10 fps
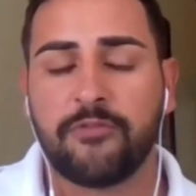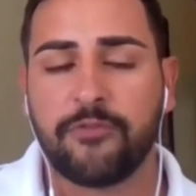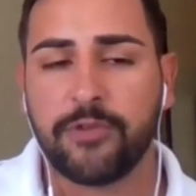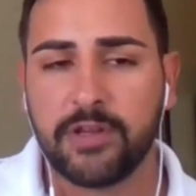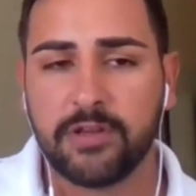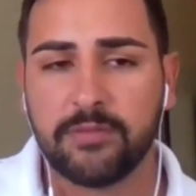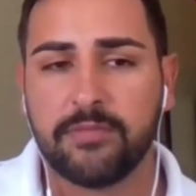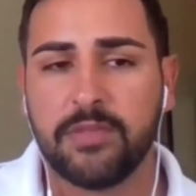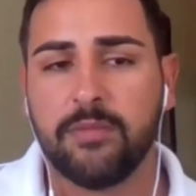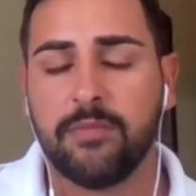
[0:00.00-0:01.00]

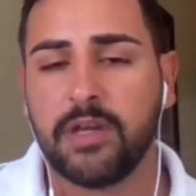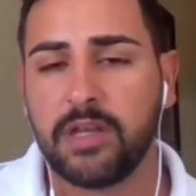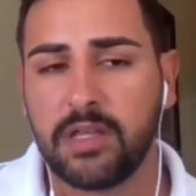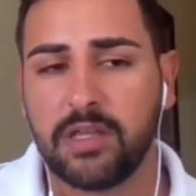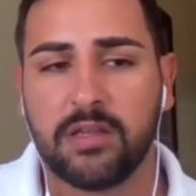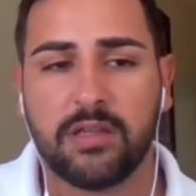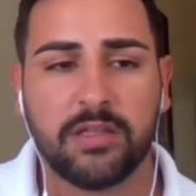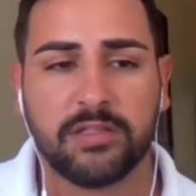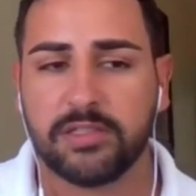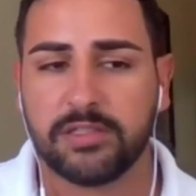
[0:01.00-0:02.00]
Freedom, money,
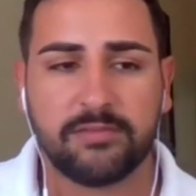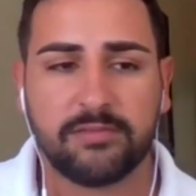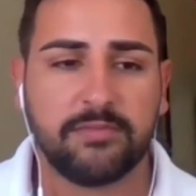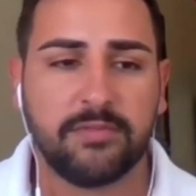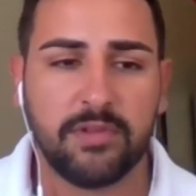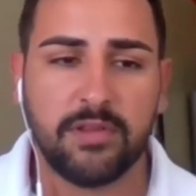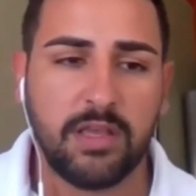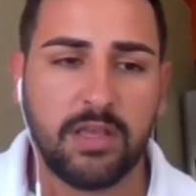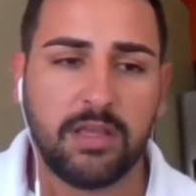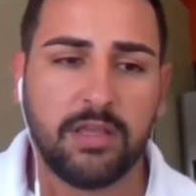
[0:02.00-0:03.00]
and just
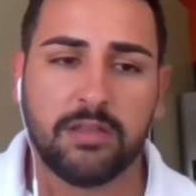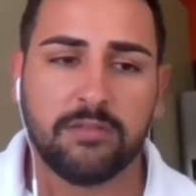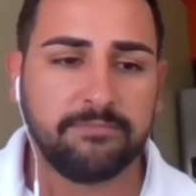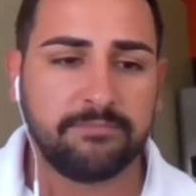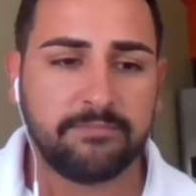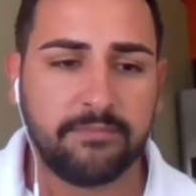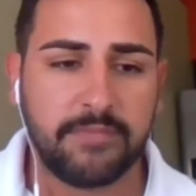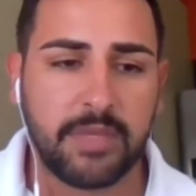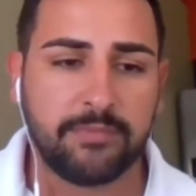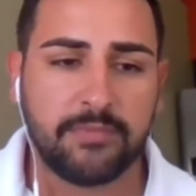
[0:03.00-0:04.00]
you know
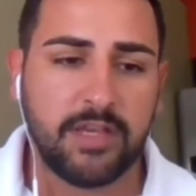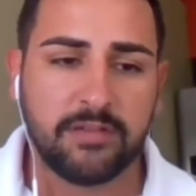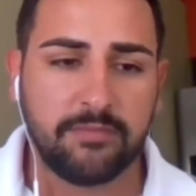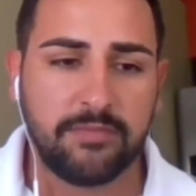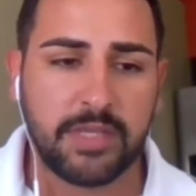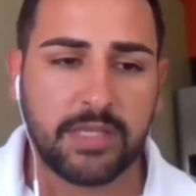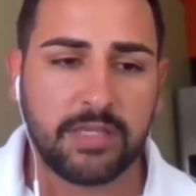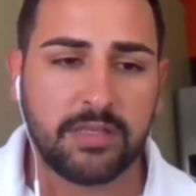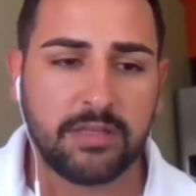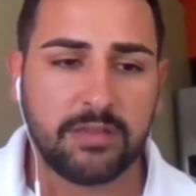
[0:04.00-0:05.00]

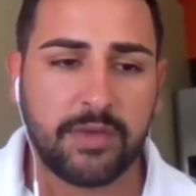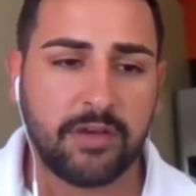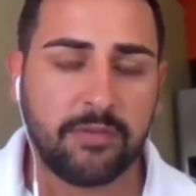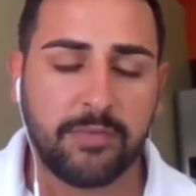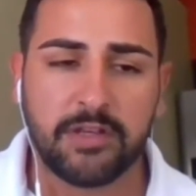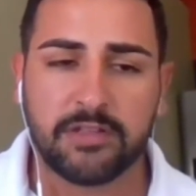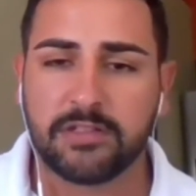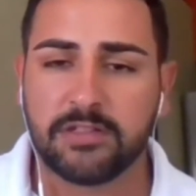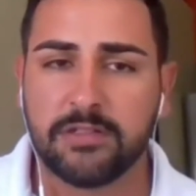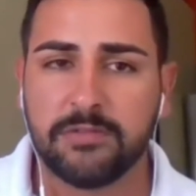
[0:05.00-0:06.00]
be my own
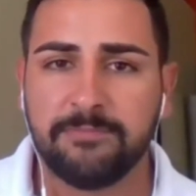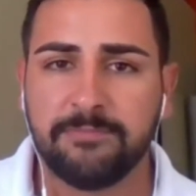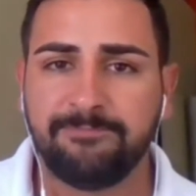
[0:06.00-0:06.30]
boss. So.